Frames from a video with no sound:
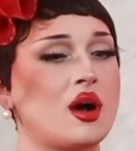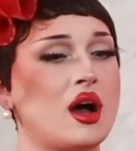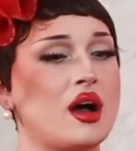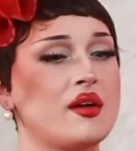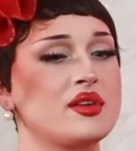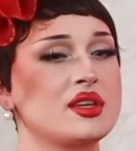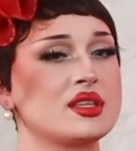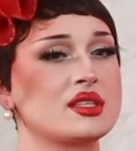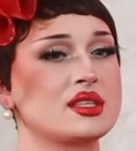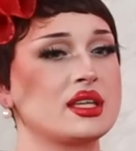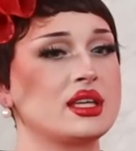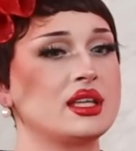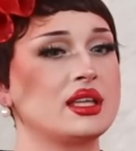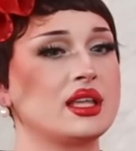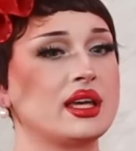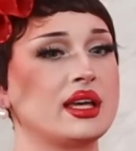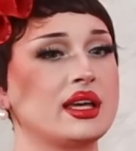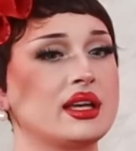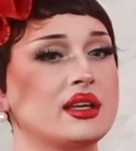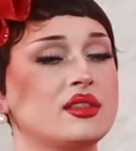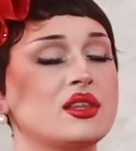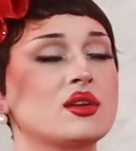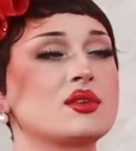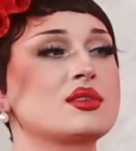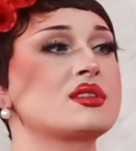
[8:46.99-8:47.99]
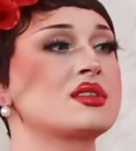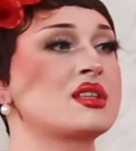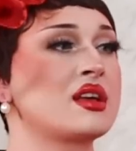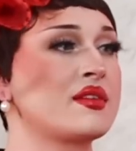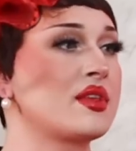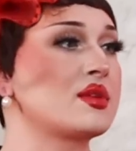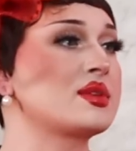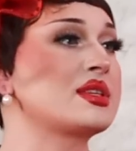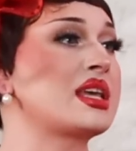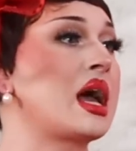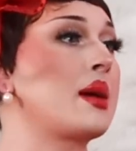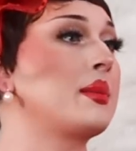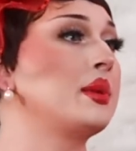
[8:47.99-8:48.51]
Obviously, like, there's stuff that
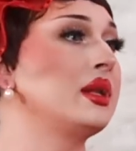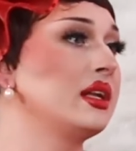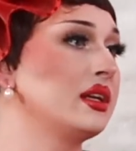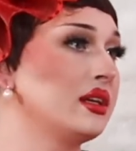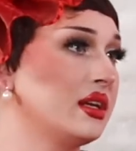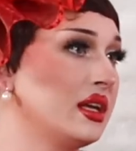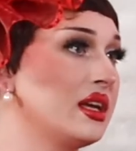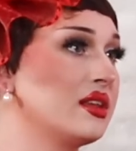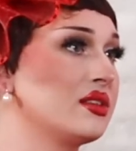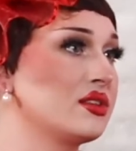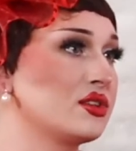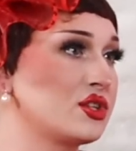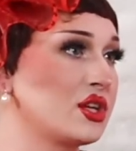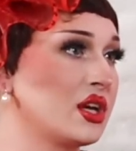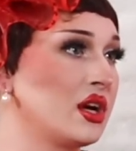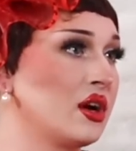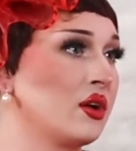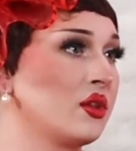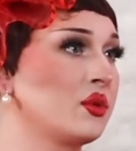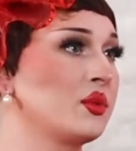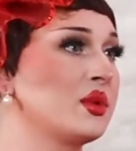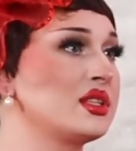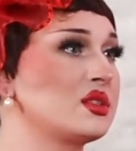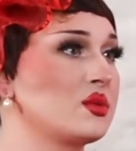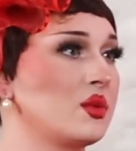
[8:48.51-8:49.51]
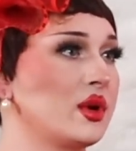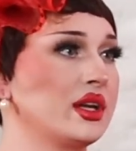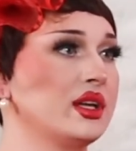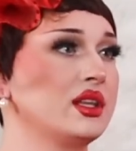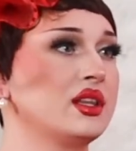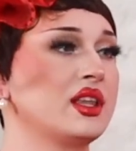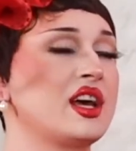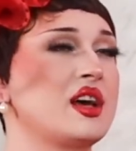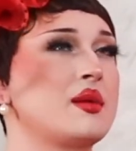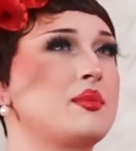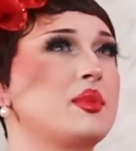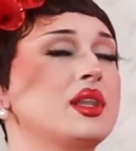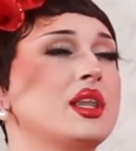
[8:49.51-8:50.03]
was happening in the show, the reason why you
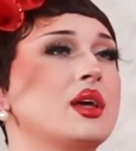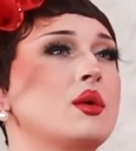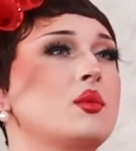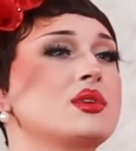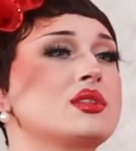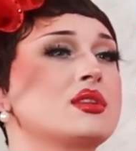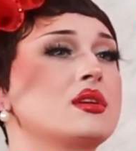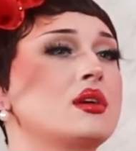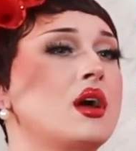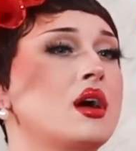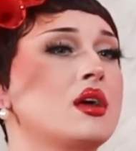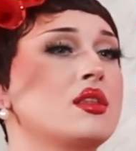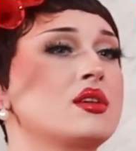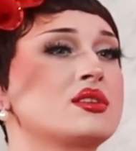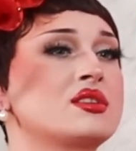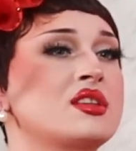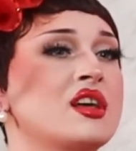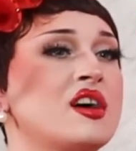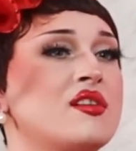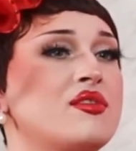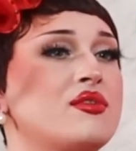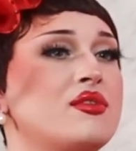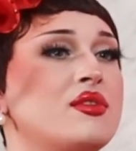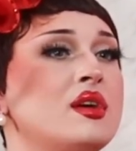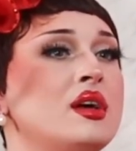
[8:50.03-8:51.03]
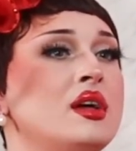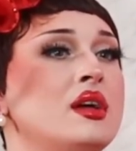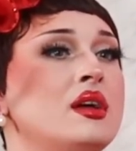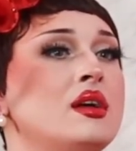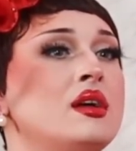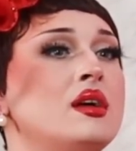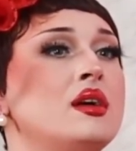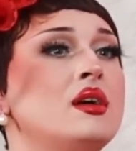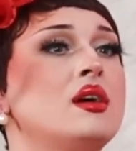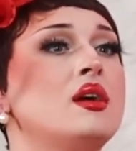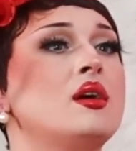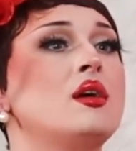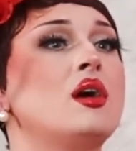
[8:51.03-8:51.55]
left. But, like, was there
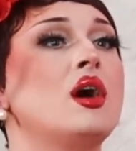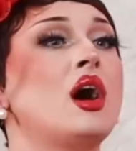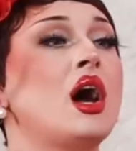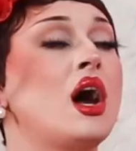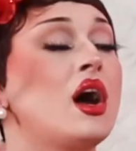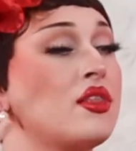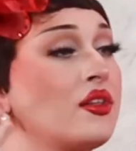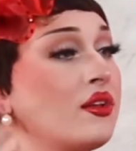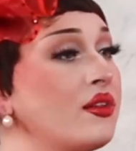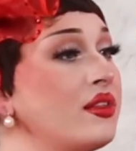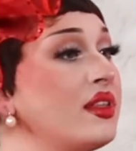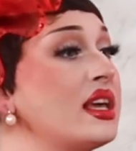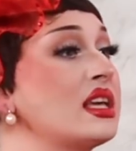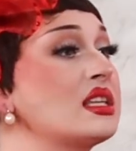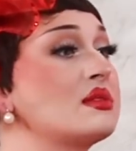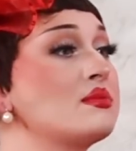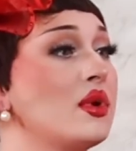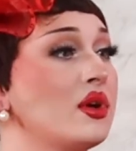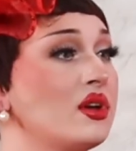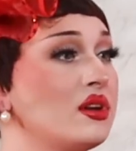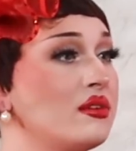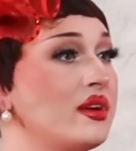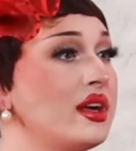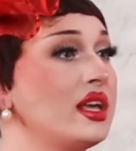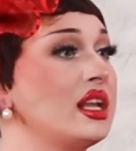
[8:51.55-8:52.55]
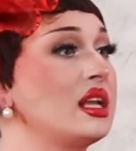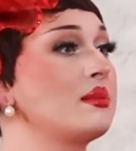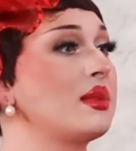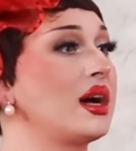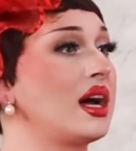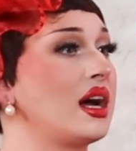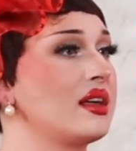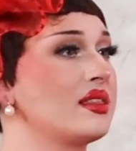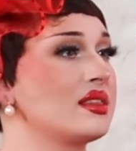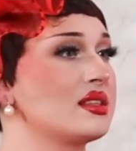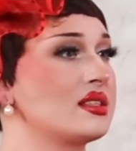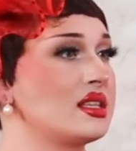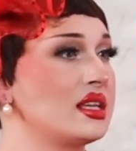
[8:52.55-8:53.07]
other things motivating
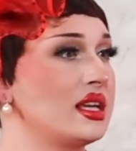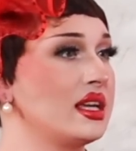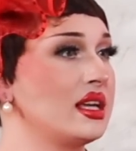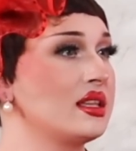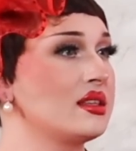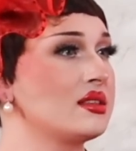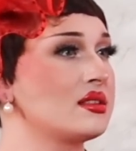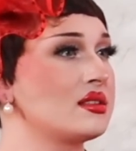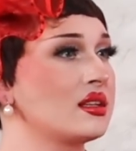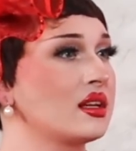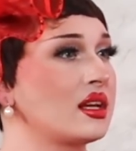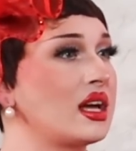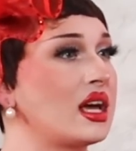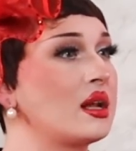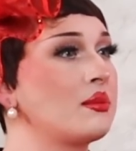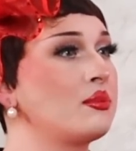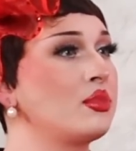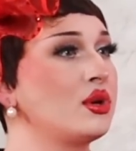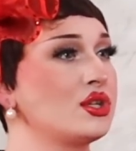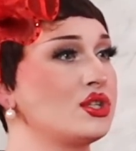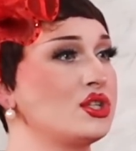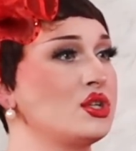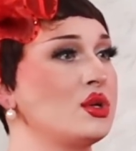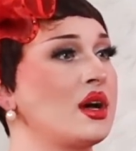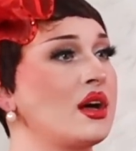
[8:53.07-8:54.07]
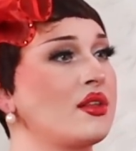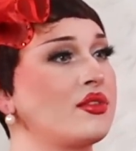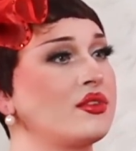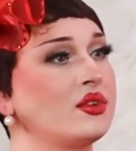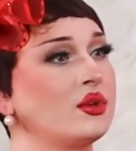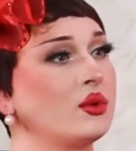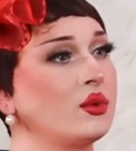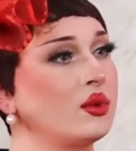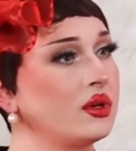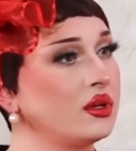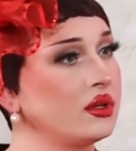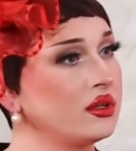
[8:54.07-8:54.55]
behind the scenes to kind of push you out the door?